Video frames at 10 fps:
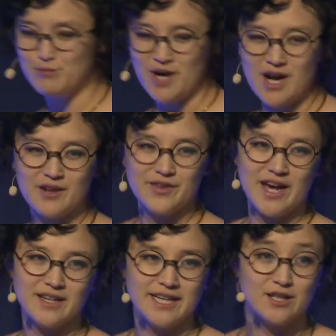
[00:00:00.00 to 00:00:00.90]
bot
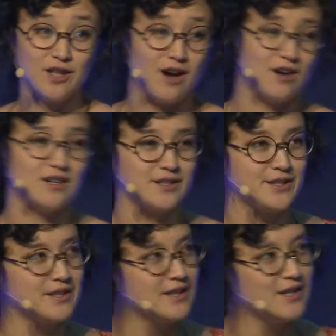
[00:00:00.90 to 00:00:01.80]
that like
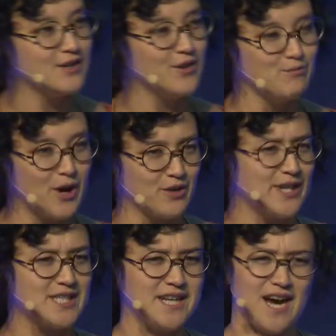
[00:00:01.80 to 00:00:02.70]
logs the
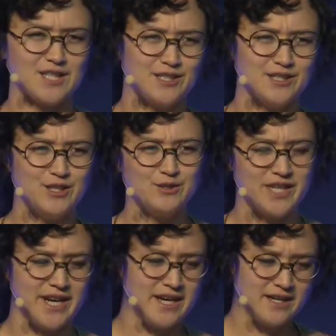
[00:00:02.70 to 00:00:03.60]
moderation actions you
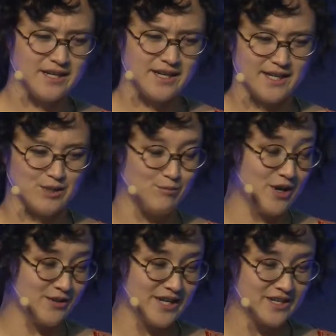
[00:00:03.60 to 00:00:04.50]
take as a
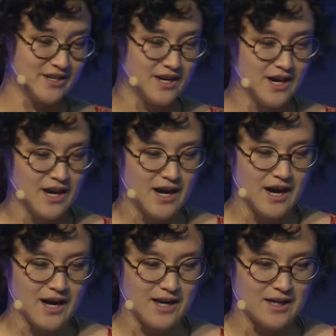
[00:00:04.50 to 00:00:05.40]
moderator.
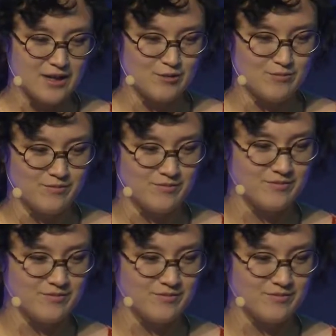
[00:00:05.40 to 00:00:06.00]
Well,